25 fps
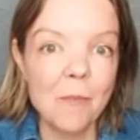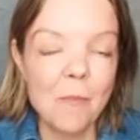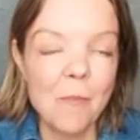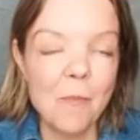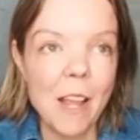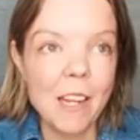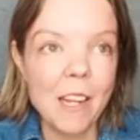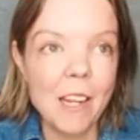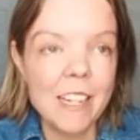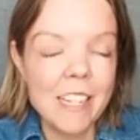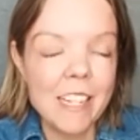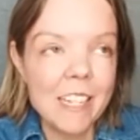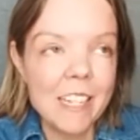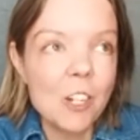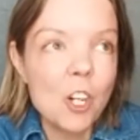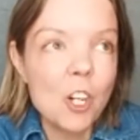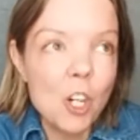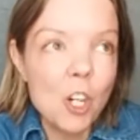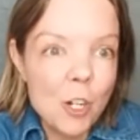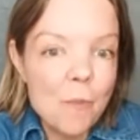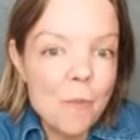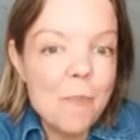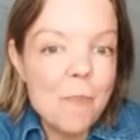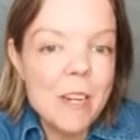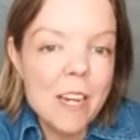that
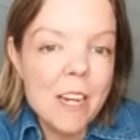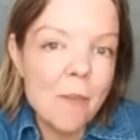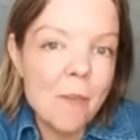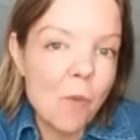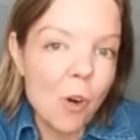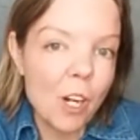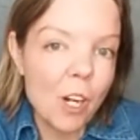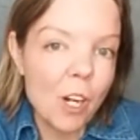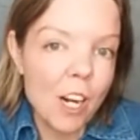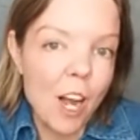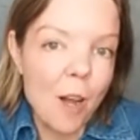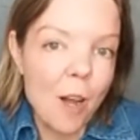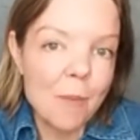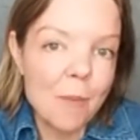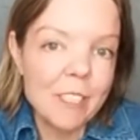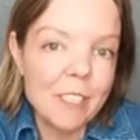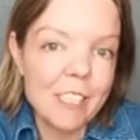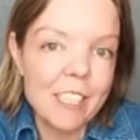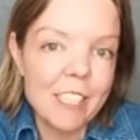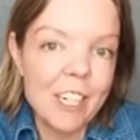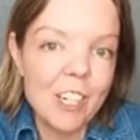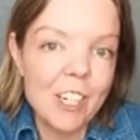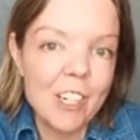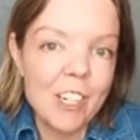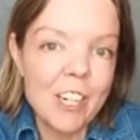could be a more common
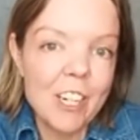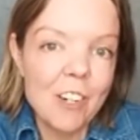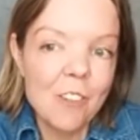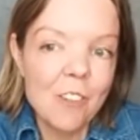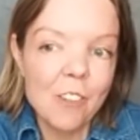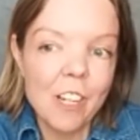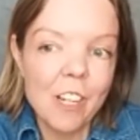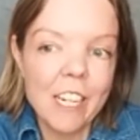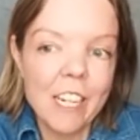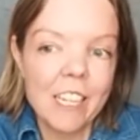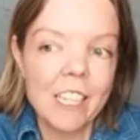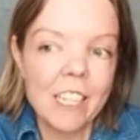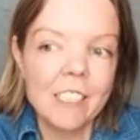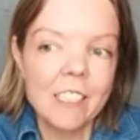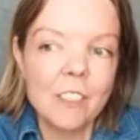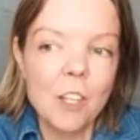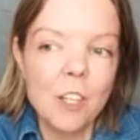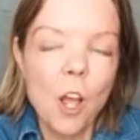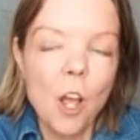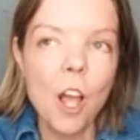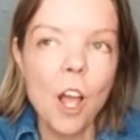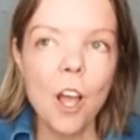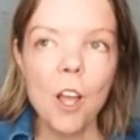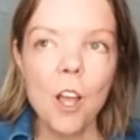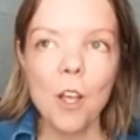scenario, like because
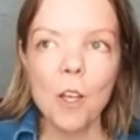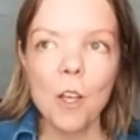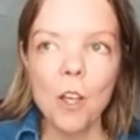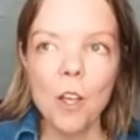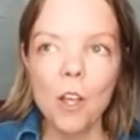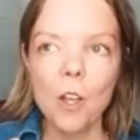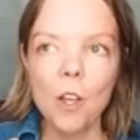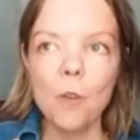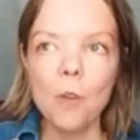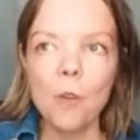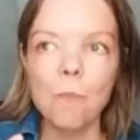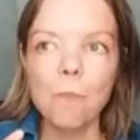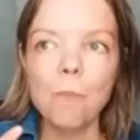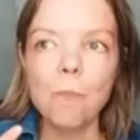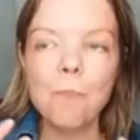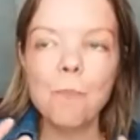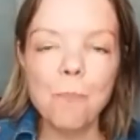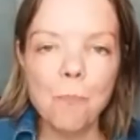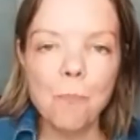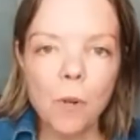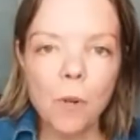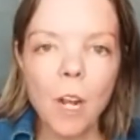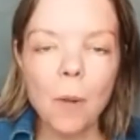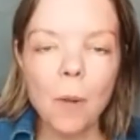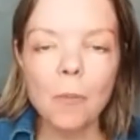
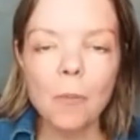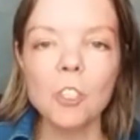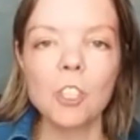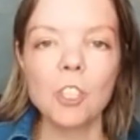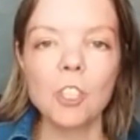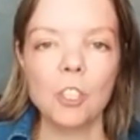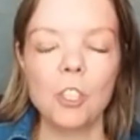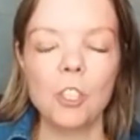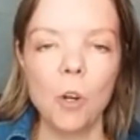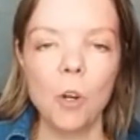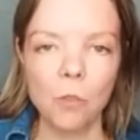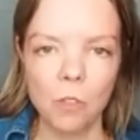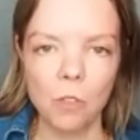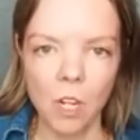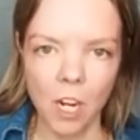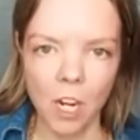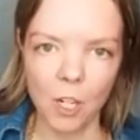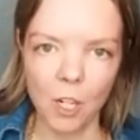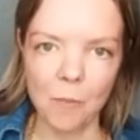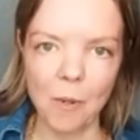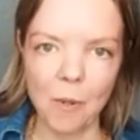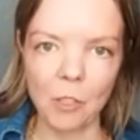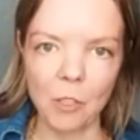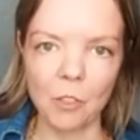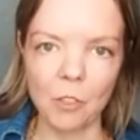couples just don't
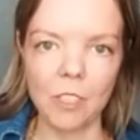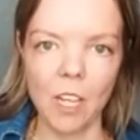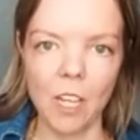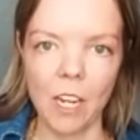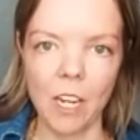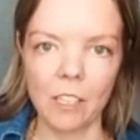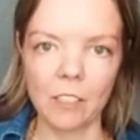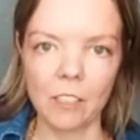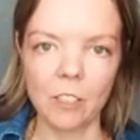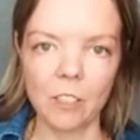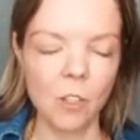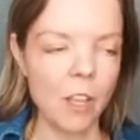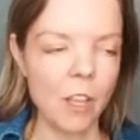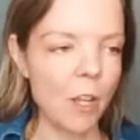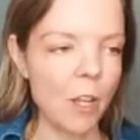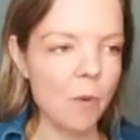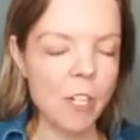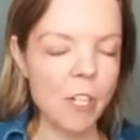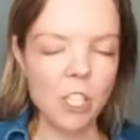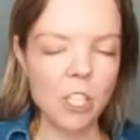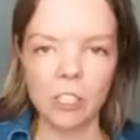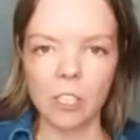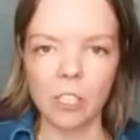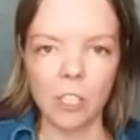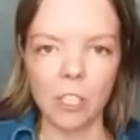talk about sex. So then
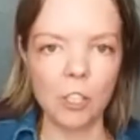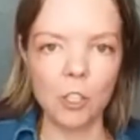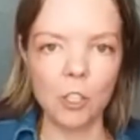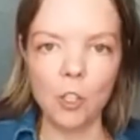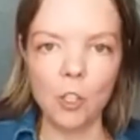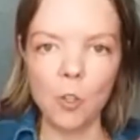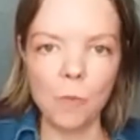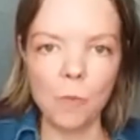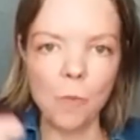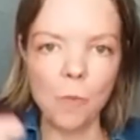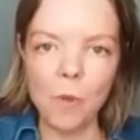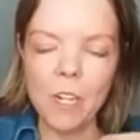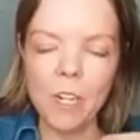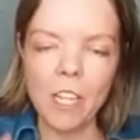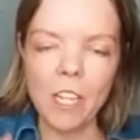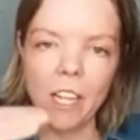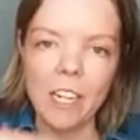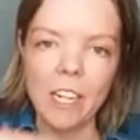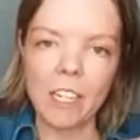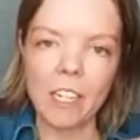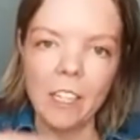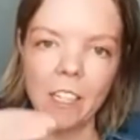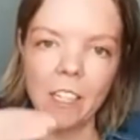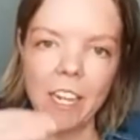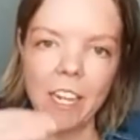we just mm-hmm. assume we
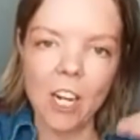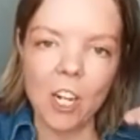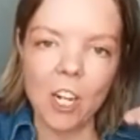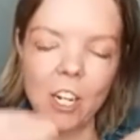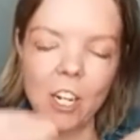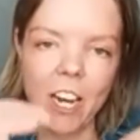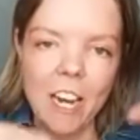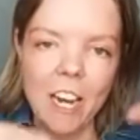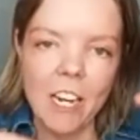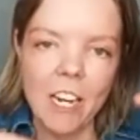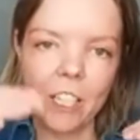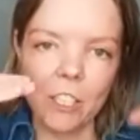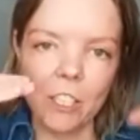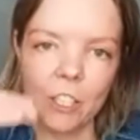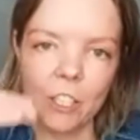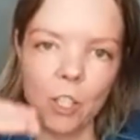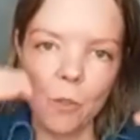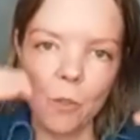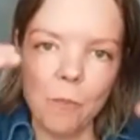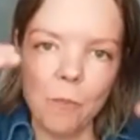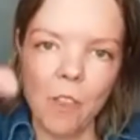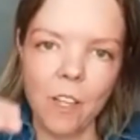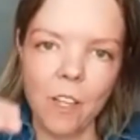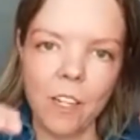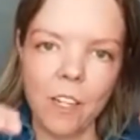like layer cake
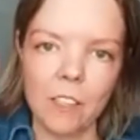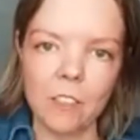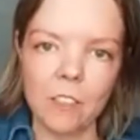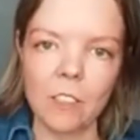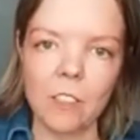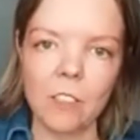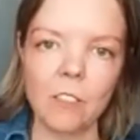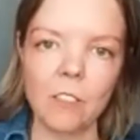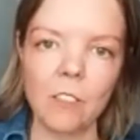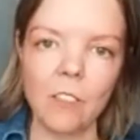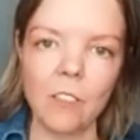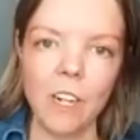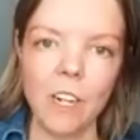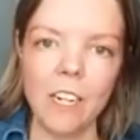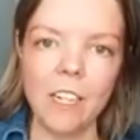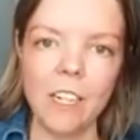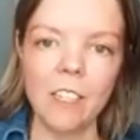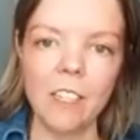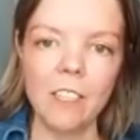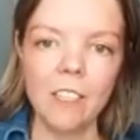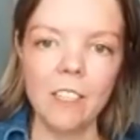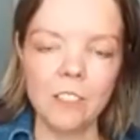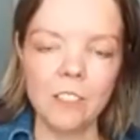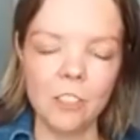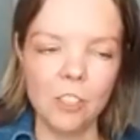assume things, right?
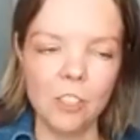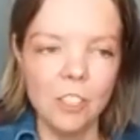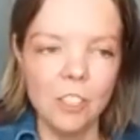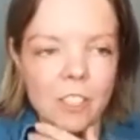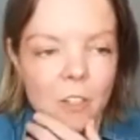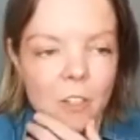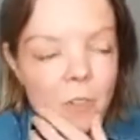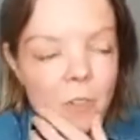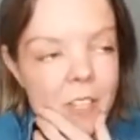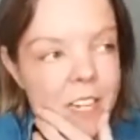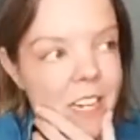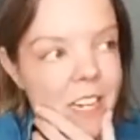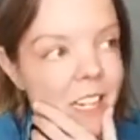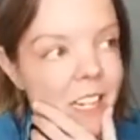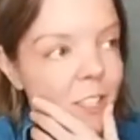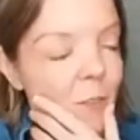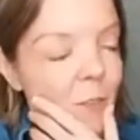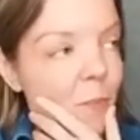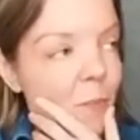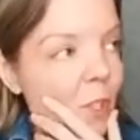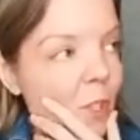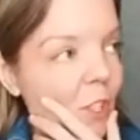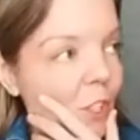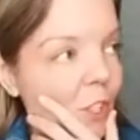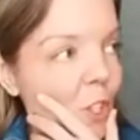Yeah. So she's like, "Well, he
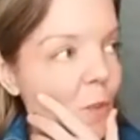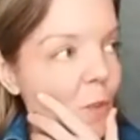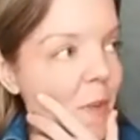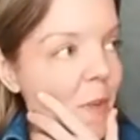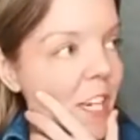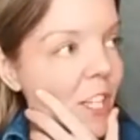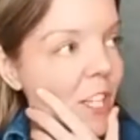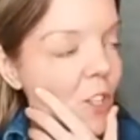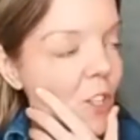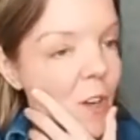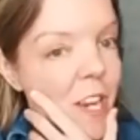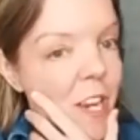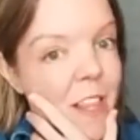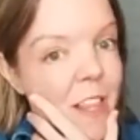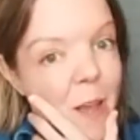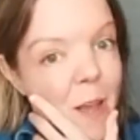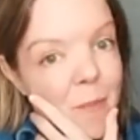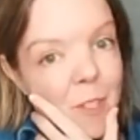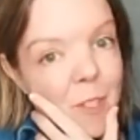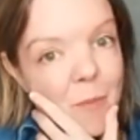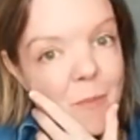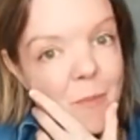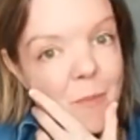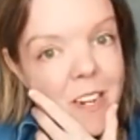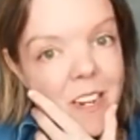doesn't pursue me, so he, that
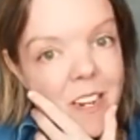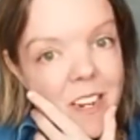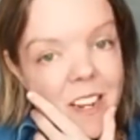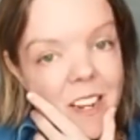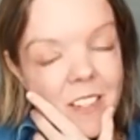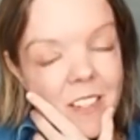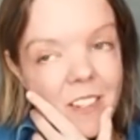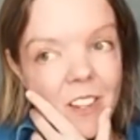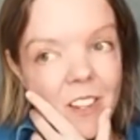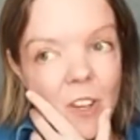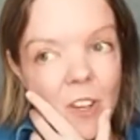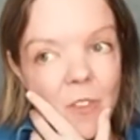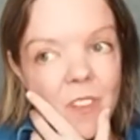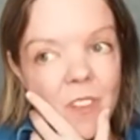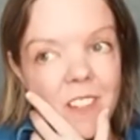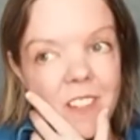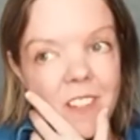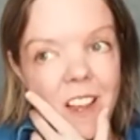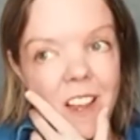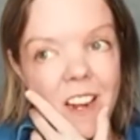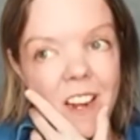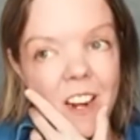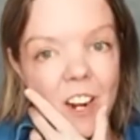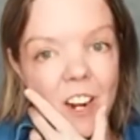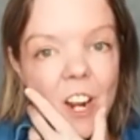must mean he has a low
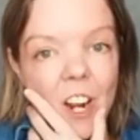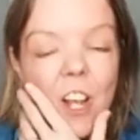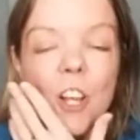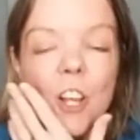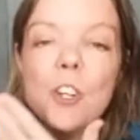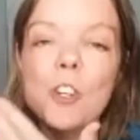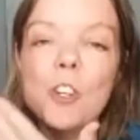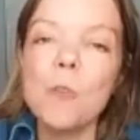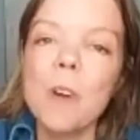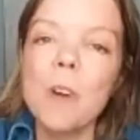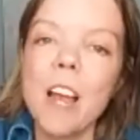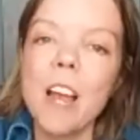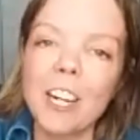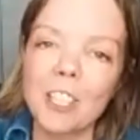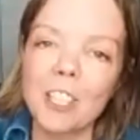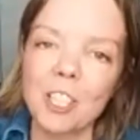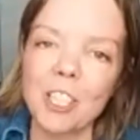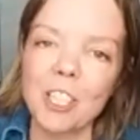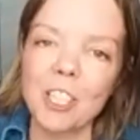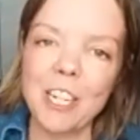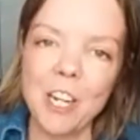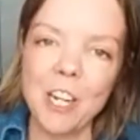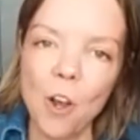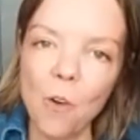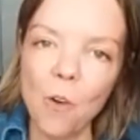desire." Do we
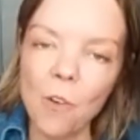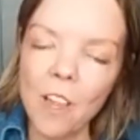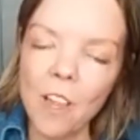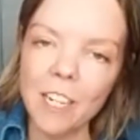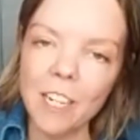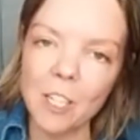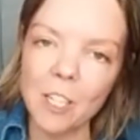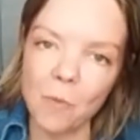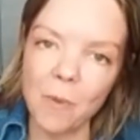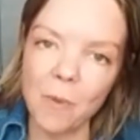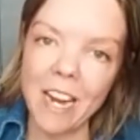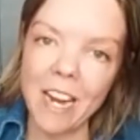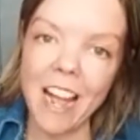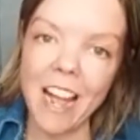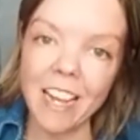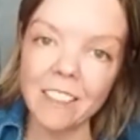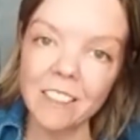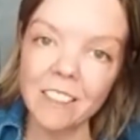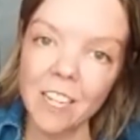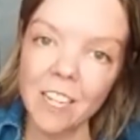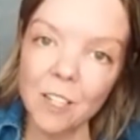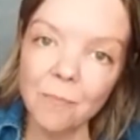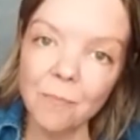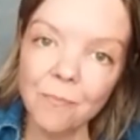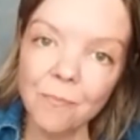actually know that? Did we
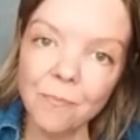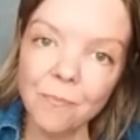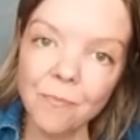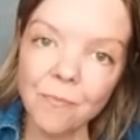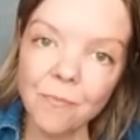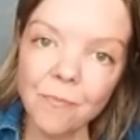ask him?